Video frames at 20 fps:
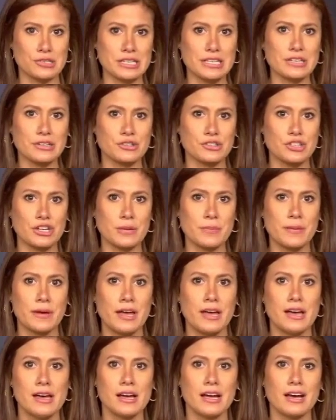leadership,
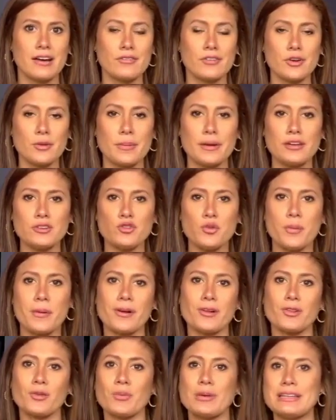Governor Pedro
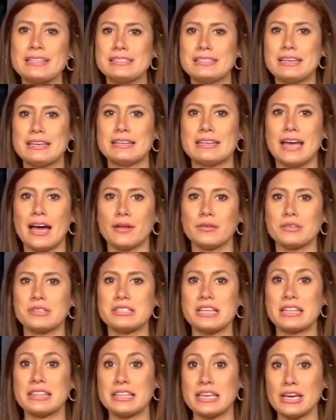Pierluisi announced
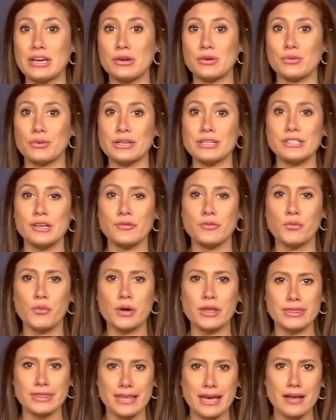that the increase of
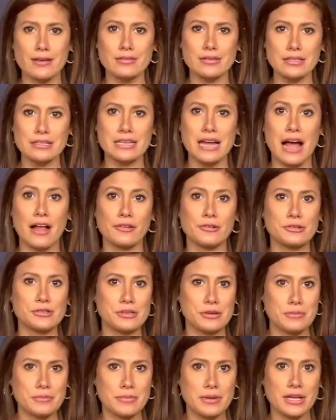$1,000
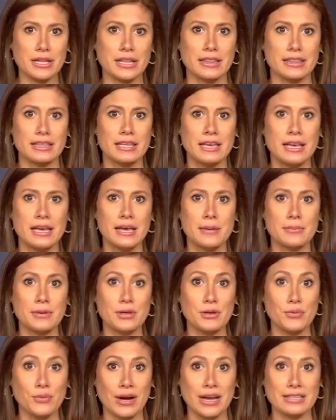a month be
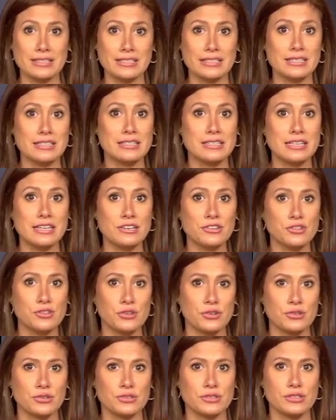granted to
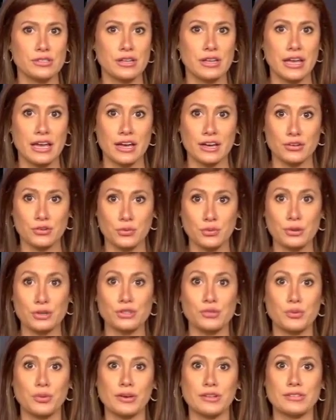teachers, and
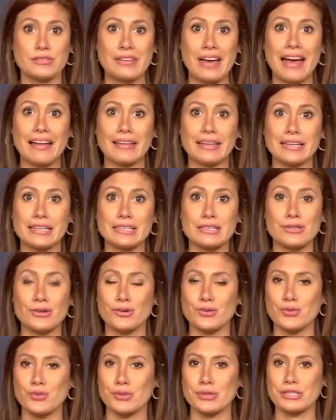which was valid until
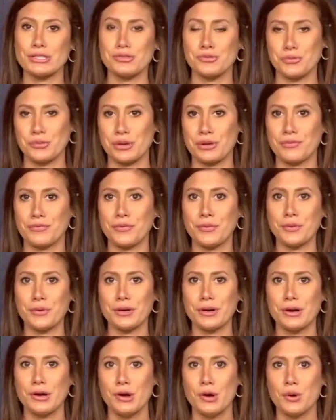
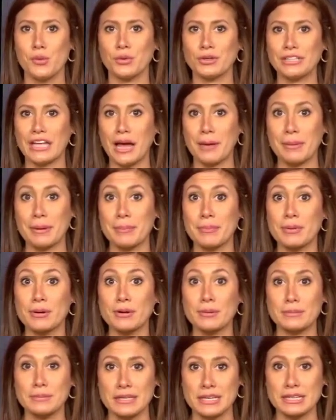2024, will now be
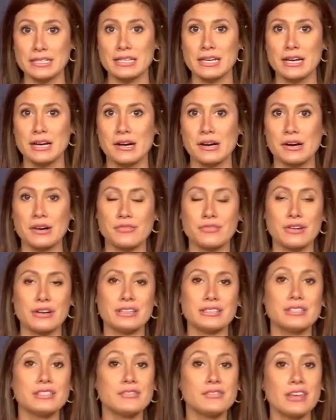permanent. Our
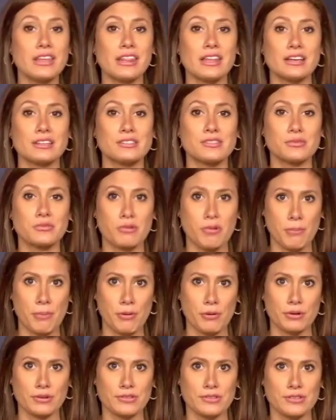Francis Felix
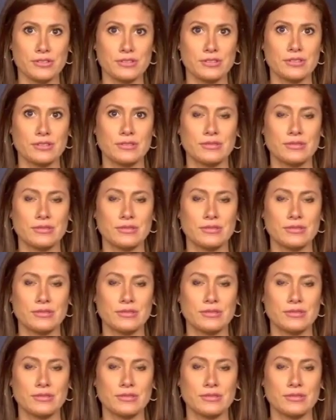reports.